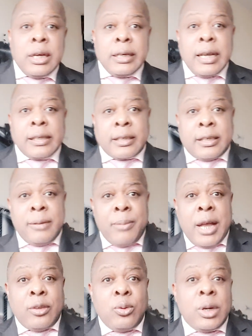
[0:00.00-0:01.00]
they scream
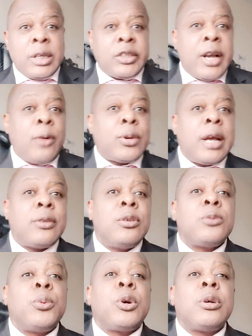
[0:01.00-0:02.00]
at you, they shout at you,
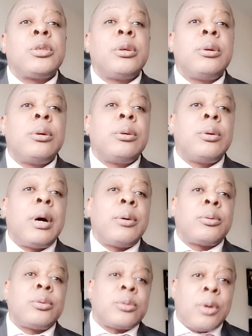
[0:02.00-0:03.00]
it's because they don't know
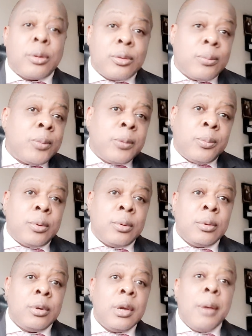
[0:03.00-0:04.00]
how to talk to people.